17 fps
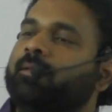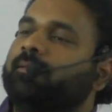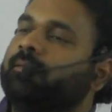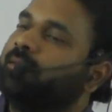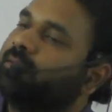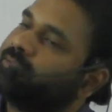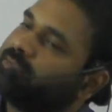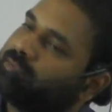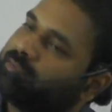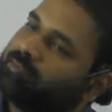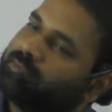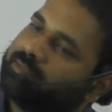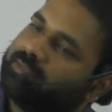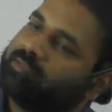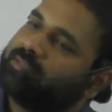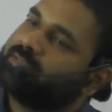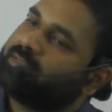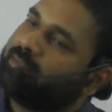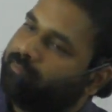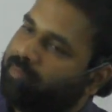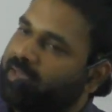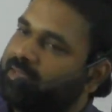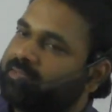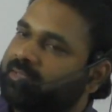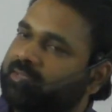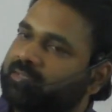This is the
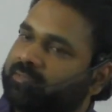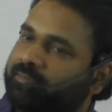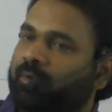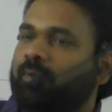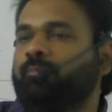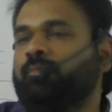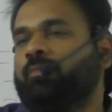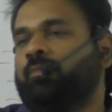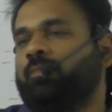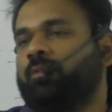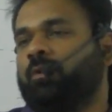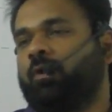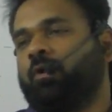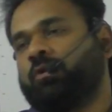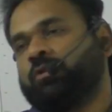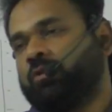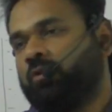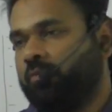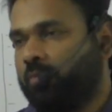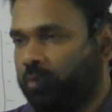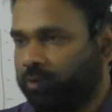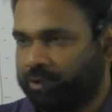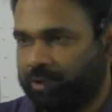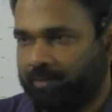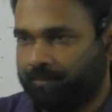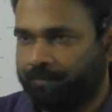basics from laws of
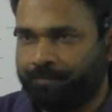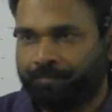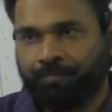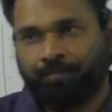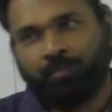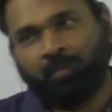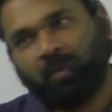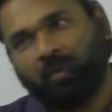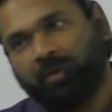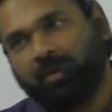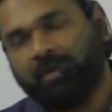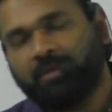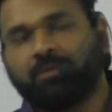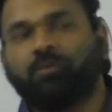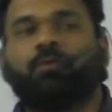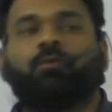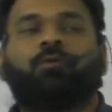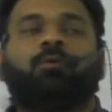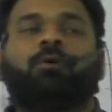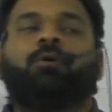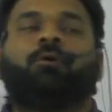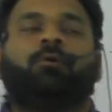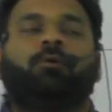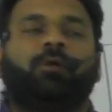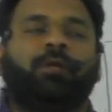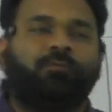motion. Okay,
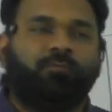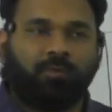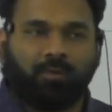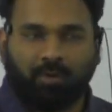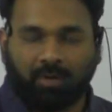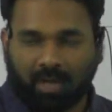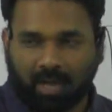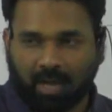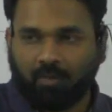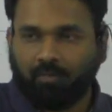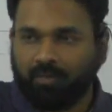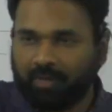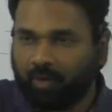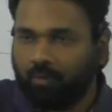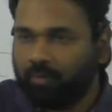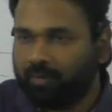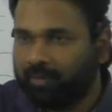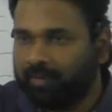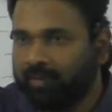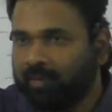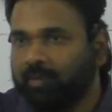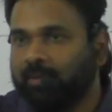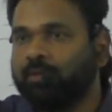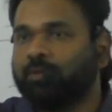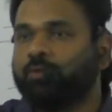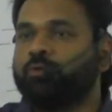so if you have doubt
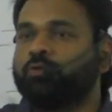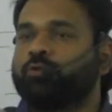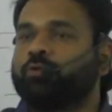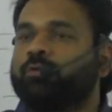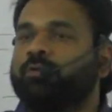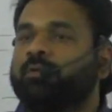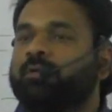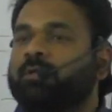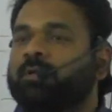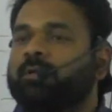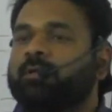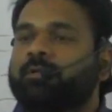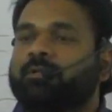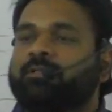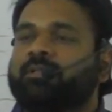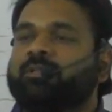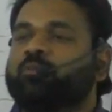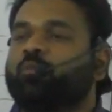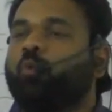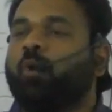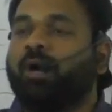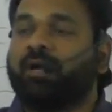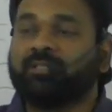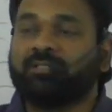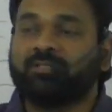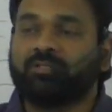here, you should just
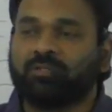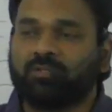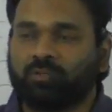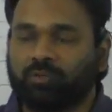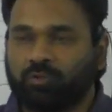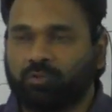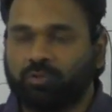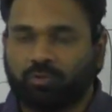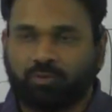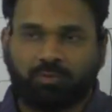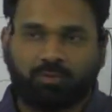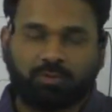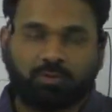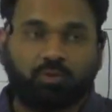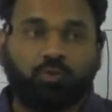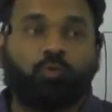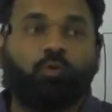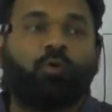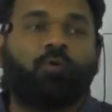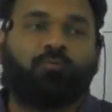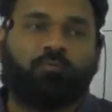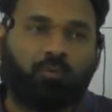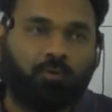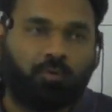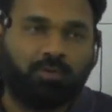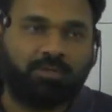watch pseudo
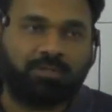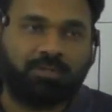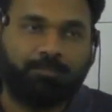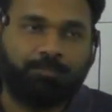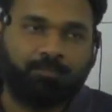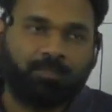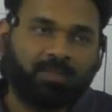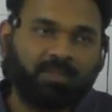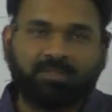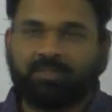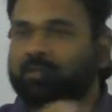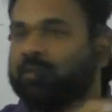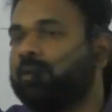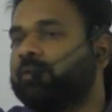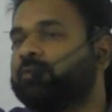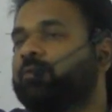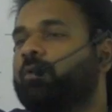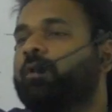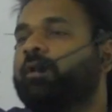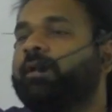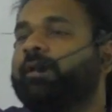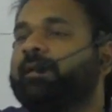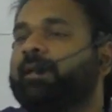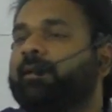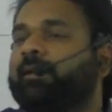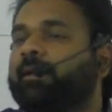force. Sir has
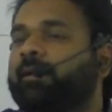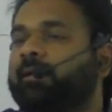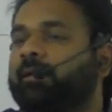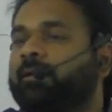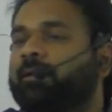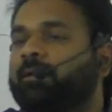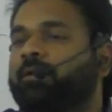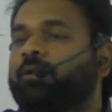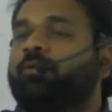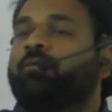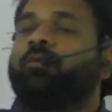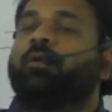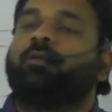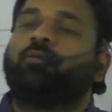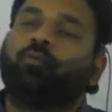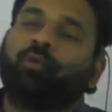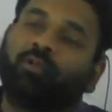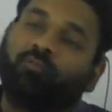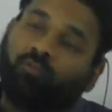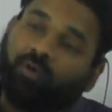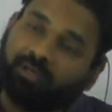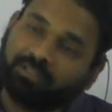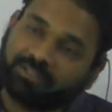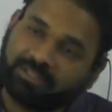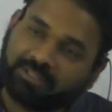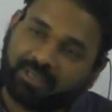already taken. You can
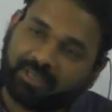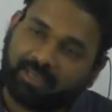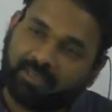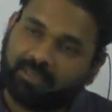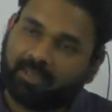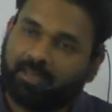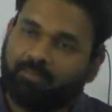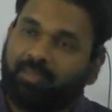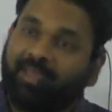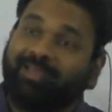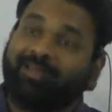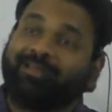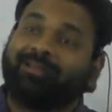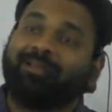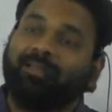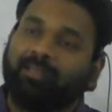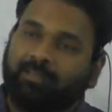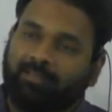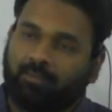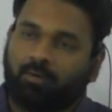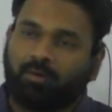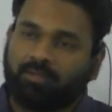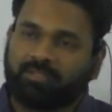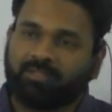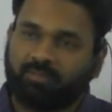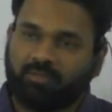watch it again and make it clear
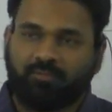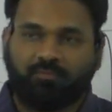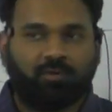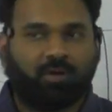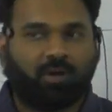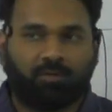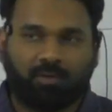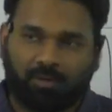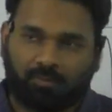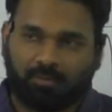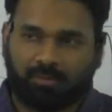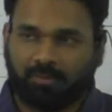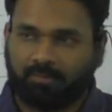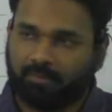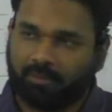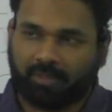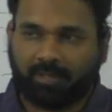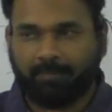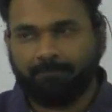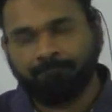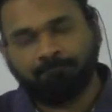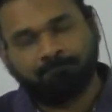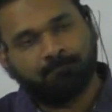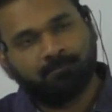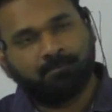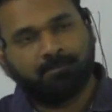concepts if you have doubt.
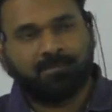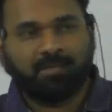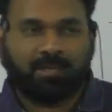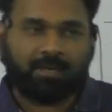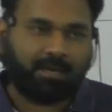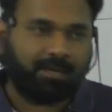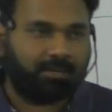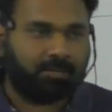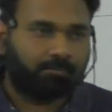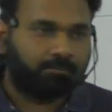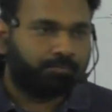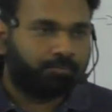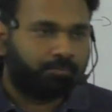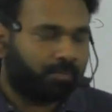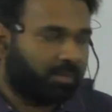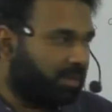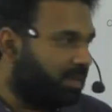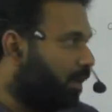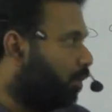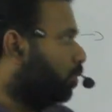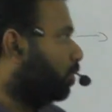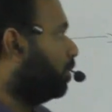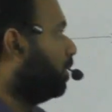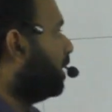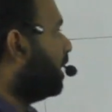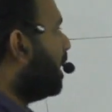Okay, right?
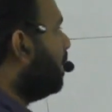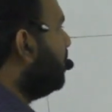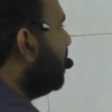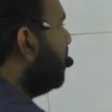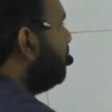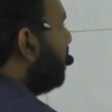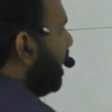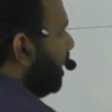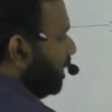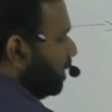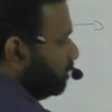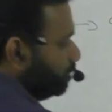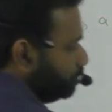Now coming back.